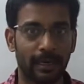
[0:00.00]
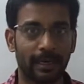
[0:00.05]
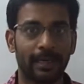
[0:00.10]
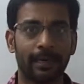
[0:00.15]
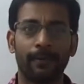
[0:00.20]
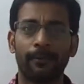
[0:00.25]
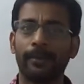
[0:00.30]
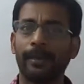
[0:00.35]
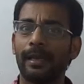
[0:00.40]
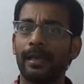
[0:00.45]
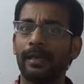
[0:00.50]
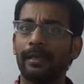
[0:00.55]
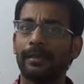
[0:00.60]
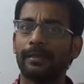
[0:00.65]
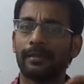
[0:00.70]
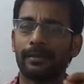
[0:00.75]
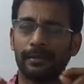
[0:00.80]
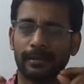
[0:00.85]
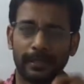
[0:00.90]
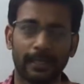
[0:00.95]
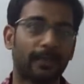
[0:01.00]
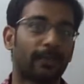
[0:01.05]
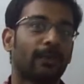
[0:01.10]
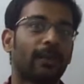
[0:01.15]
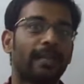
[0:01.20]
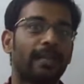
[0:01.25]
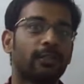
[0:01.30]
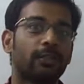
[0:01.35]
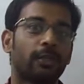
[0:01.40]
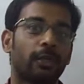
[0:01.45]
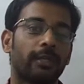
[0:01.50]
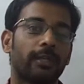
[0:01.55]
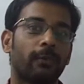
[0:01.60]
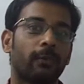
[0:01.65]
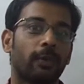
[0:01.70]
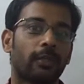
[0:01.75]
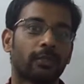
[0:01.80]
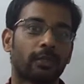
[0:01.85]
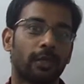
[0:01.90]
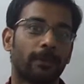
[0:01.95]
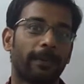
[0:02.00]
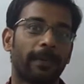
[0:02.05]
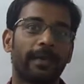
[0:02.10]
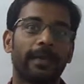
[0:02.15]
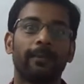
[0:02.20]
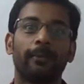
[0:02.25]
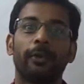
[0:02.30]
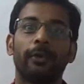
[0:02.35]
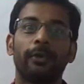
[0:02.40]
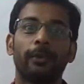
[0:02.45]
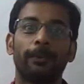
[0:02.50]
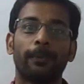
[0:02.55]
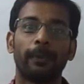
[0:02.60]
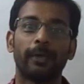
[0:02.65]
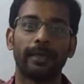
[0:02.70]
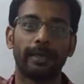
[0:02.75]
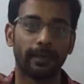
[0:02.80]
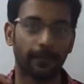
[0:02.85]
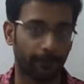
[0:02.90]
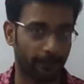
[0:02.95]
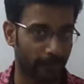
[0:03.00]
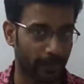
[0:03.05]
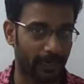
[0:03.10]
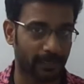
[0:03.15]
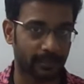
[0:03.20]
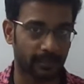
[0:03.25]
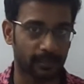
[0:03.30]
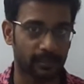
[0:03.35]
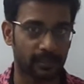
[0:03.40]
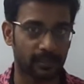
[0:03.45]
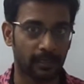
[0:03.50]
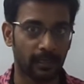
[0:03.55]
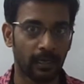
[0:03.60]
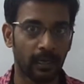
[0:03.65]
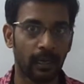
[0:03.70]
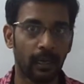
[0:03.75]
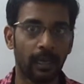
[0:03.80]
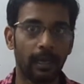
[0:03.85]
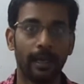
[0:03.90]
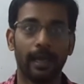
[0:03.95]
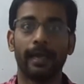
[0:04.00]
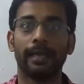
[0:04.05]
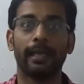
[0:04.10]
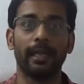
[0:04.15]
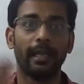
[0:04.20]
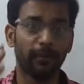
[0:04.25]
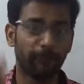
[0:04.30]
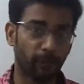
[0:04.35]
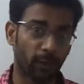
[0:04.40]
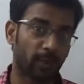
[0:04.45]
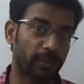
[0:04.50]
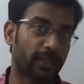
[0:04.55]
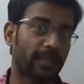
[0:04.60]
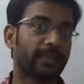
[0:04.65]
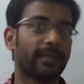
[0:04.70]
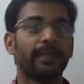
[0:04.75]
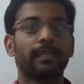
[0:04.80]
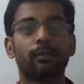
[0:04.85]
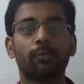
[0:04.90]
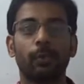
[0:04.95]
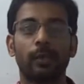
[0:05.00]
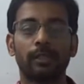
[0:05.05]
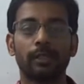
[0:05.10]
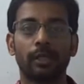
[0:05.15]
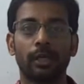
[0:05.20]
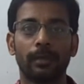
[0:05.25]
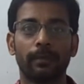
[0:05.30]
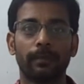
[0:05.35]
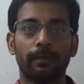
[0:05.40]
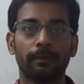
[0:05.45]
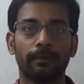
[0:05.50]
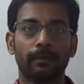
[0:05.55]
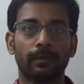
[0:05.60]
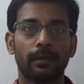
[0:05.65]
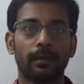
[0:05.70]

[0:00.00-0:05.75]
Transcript: I really thoroughly enjoyed the workshop and I'm going to put it in practice. And if you want to attend this workshop,